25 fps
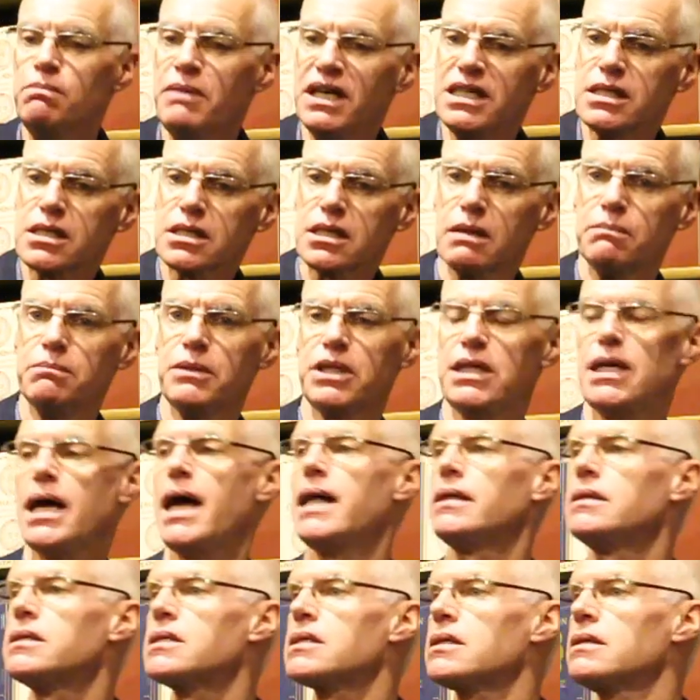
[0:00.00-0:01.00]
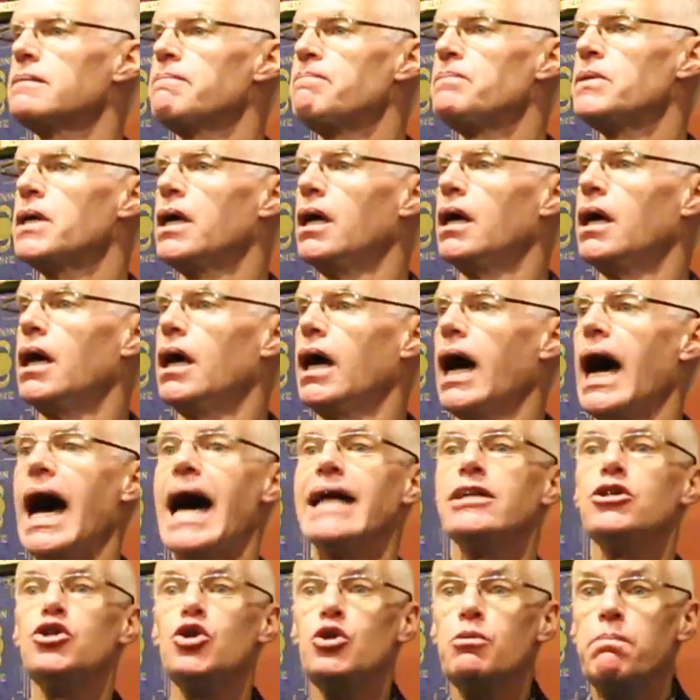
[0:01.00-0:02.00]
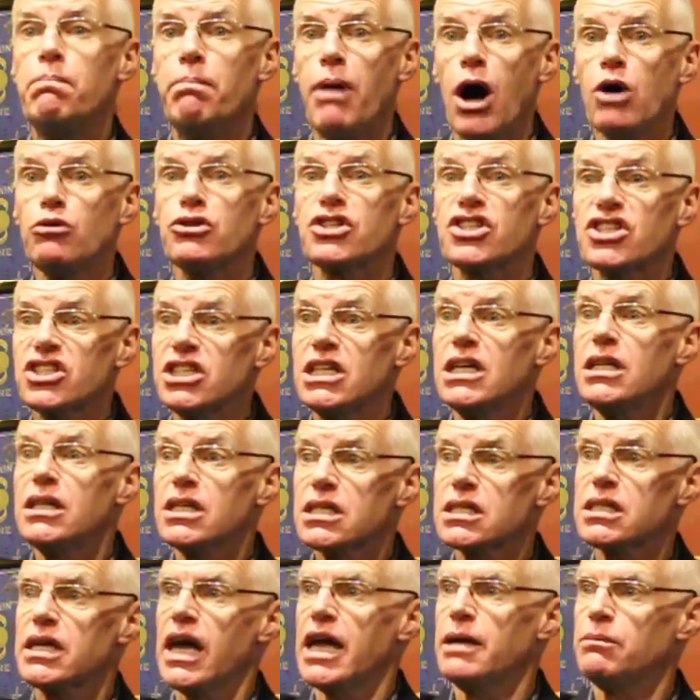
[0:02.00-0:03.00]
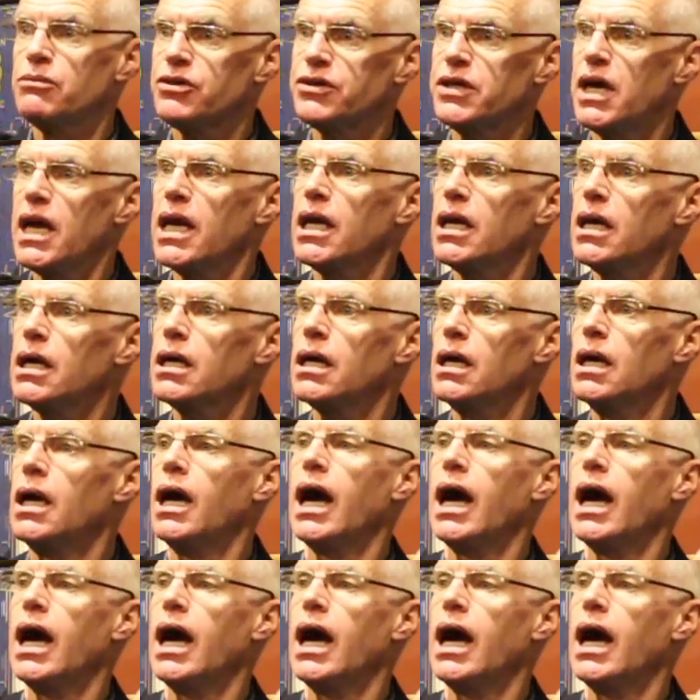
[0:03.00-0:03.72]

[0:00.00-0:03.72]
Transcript: meet somebody else and you both see the same thing